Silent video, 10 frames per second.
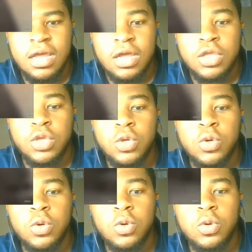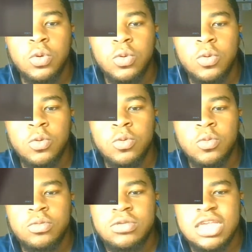You
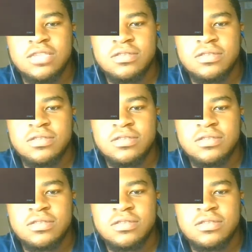just,